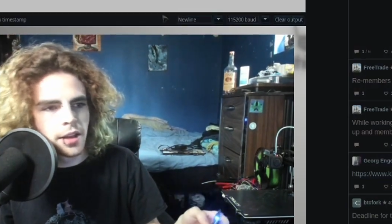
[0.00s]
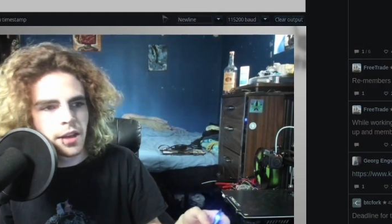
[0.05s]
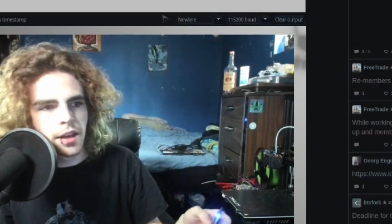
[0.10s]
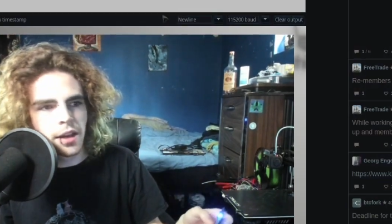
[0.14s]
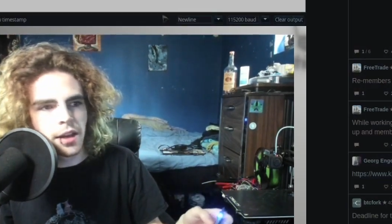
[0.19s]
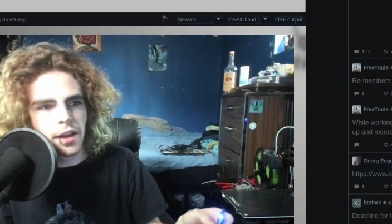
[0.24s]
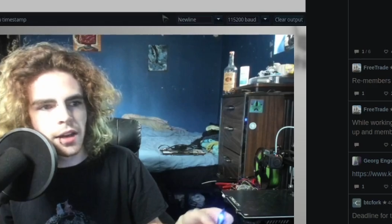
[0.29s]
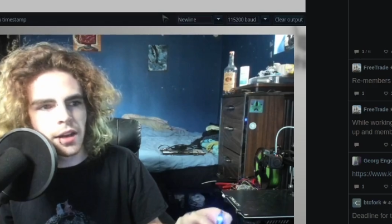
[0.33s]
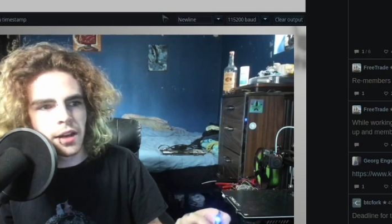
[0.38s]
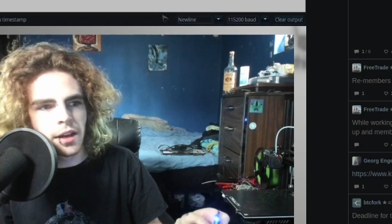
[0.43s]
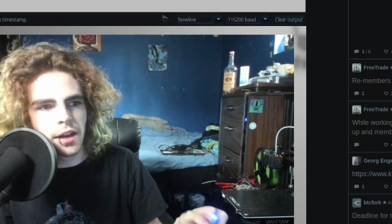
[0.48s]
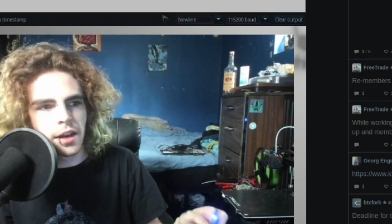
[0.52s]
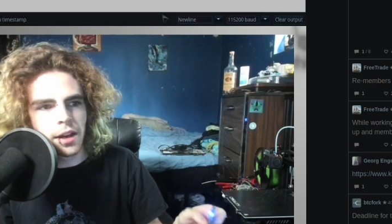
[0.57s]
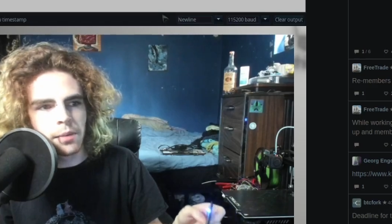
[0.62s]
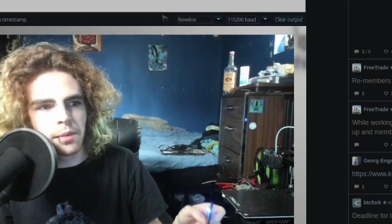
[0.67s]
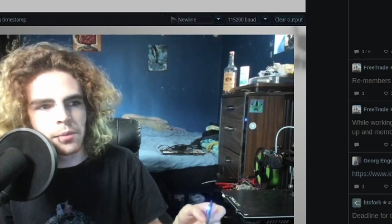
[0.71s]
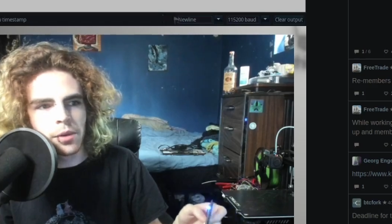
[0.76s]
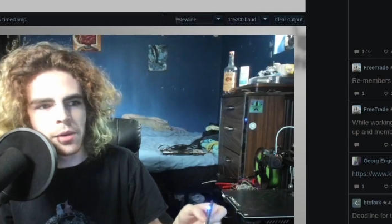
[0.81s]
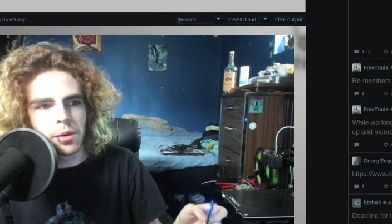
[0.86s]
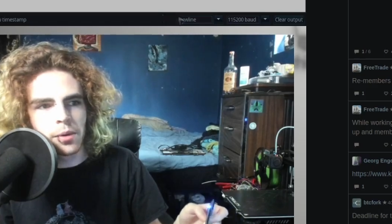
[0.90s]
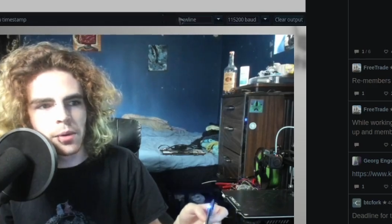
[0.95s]
I'm
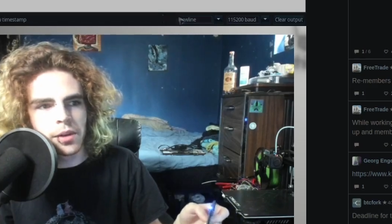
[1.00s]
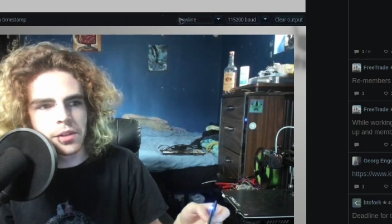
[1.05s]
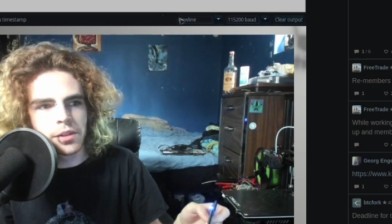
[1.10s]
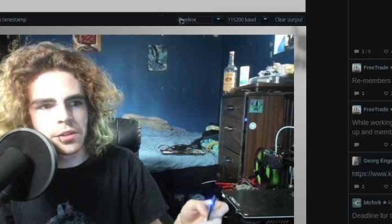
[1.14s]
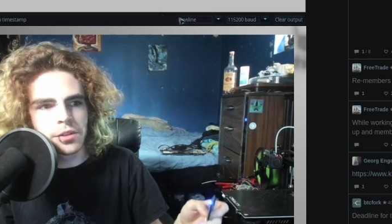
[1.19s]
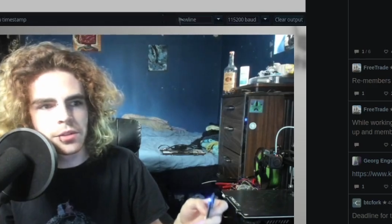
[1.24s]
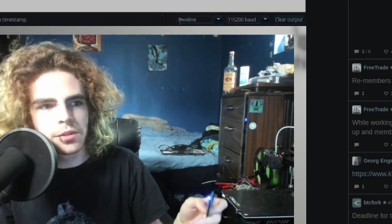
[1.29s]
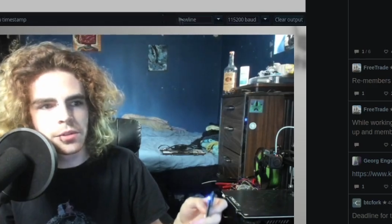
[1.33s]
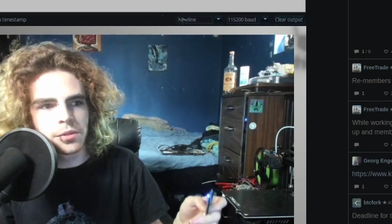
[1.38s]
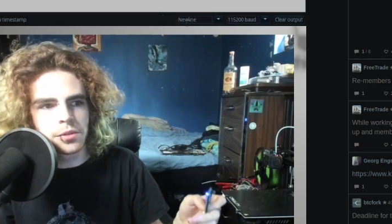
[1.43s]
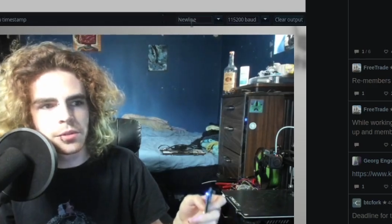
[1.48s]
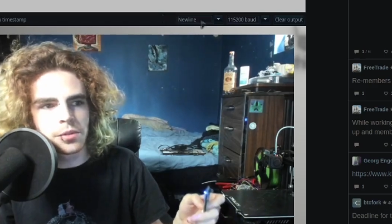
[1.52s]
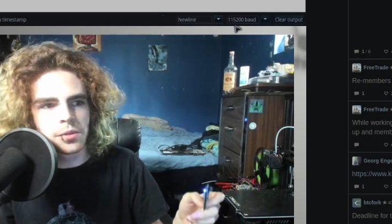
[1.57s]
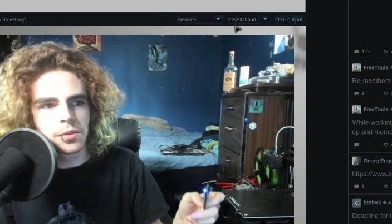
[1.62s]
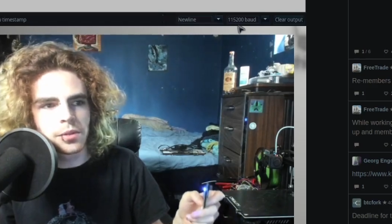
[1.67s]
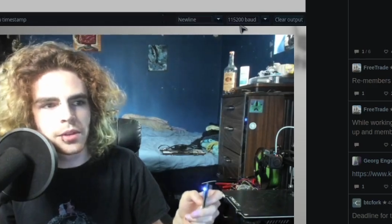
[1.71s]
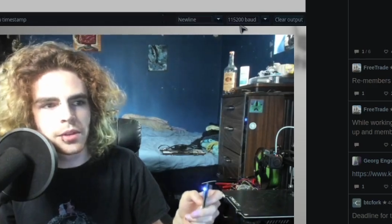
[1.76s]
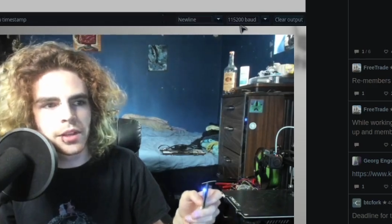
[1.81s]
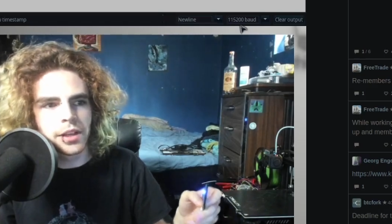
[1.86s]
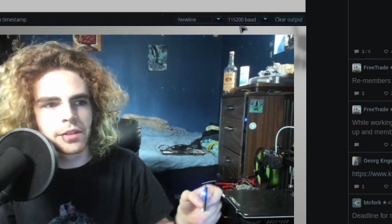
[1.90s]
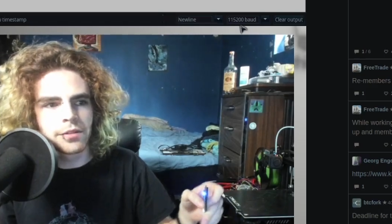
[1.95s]
going to
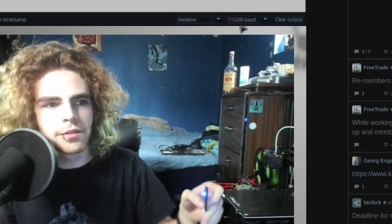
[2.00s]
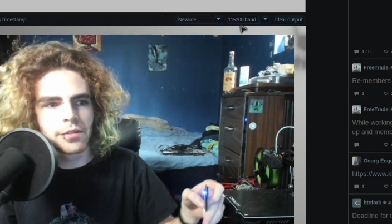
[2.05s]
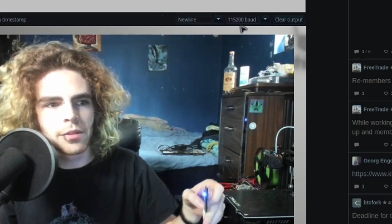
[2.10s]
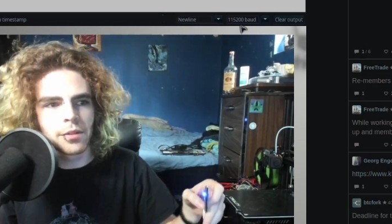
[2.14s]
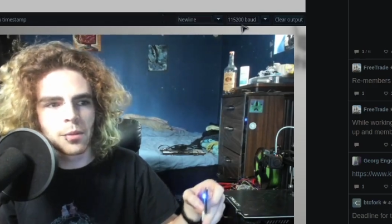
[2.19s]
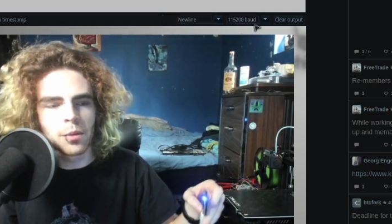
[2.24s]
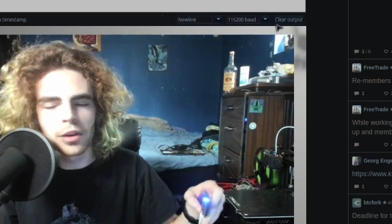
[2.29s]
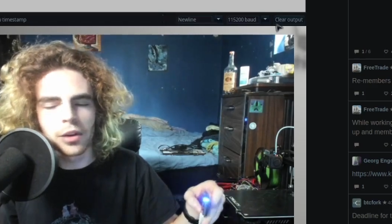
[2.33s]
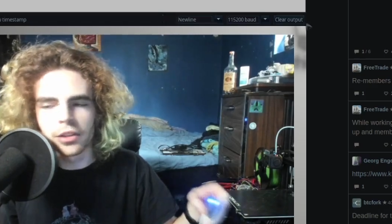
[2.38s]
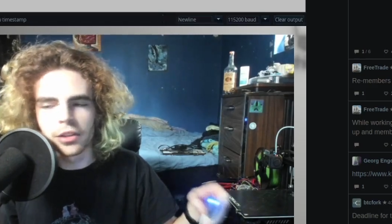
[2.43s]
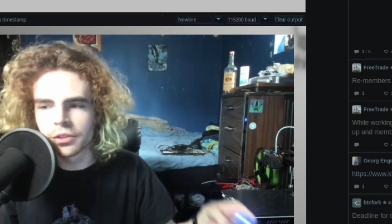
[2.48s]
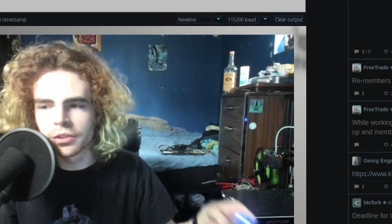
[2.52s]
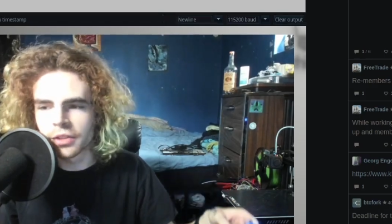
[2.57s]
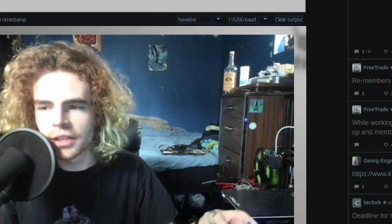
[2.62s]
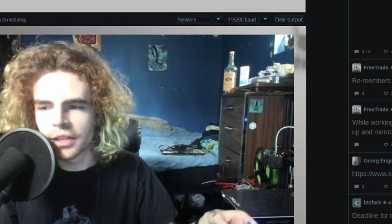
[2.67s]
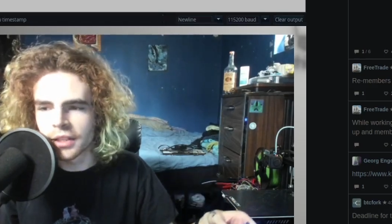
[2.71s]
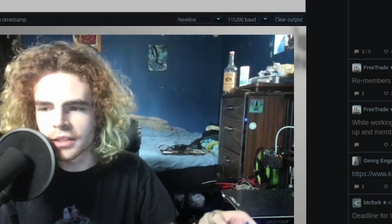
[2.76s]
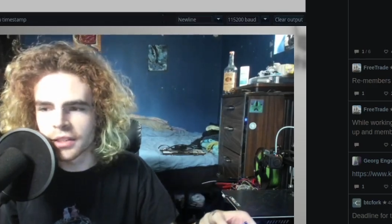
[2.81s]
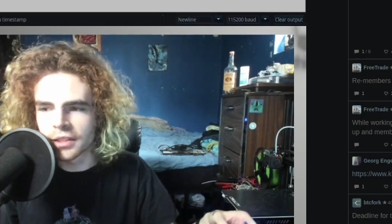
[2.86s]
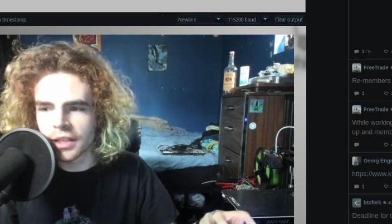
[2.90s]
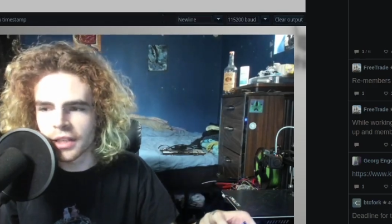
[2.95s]
give one
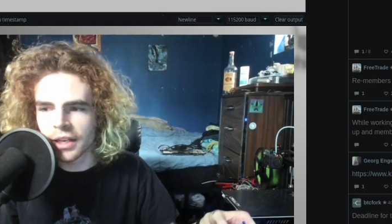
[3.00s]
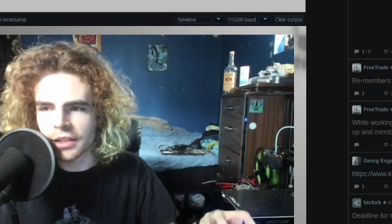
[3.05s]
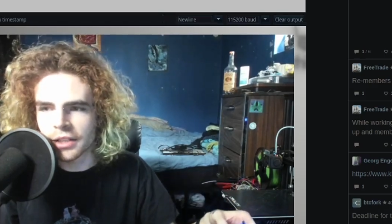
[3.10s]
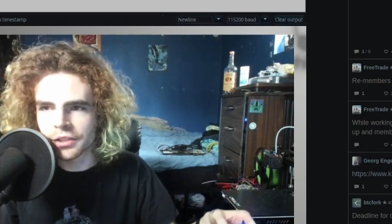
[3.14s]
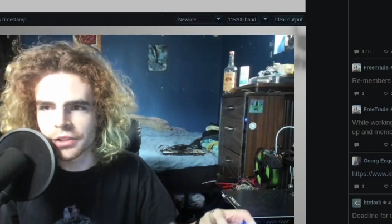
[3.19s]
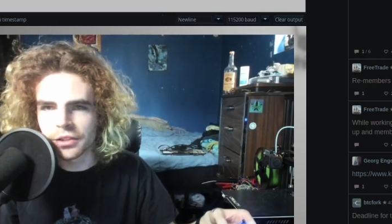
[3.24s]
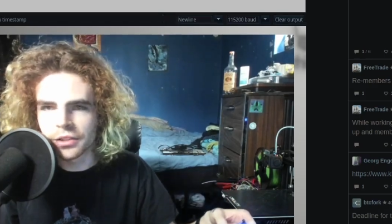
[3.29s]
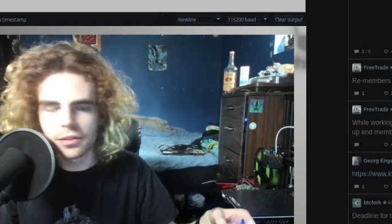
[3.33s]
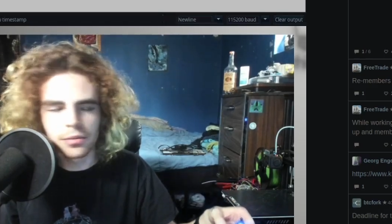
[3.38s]
transaction,